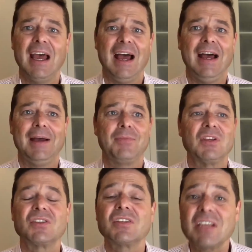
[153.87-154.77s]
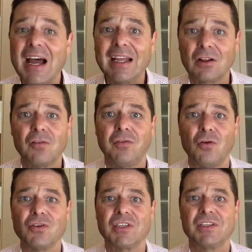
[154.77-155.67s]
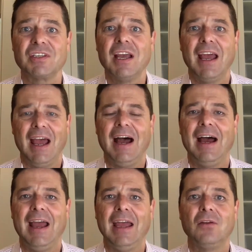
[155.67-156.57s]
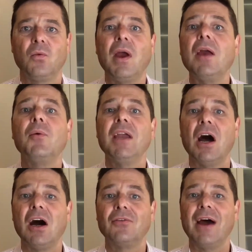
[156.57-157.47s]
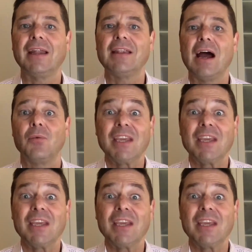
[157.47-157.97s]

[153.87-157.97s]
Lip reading: the societal forces, and where we are right now.